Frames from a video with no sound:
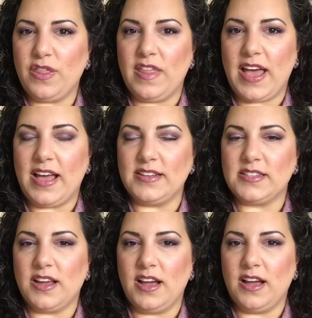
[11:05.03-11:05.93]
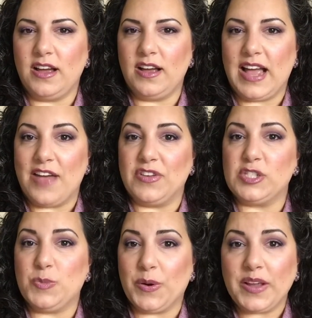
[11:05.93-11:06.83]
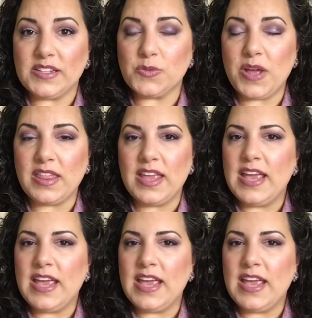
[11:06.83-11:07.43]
that I have experience with.